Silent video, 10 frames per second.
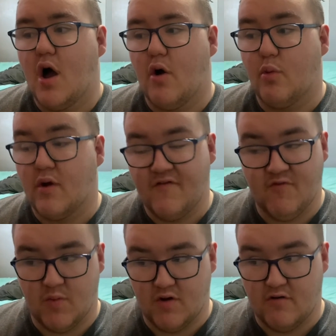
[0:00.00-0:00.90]
a ring
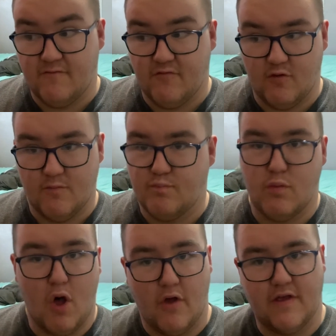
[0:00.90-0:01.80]
from her for
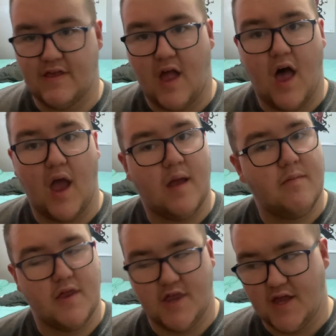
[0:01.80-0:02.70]
all this time
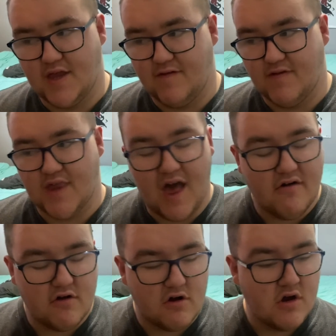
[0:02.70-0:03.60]
and didn't even
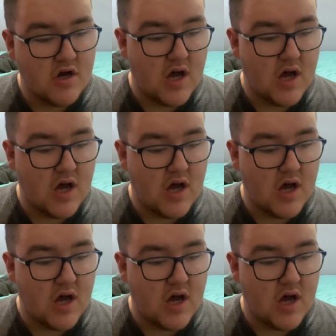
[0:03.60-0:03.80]
tell her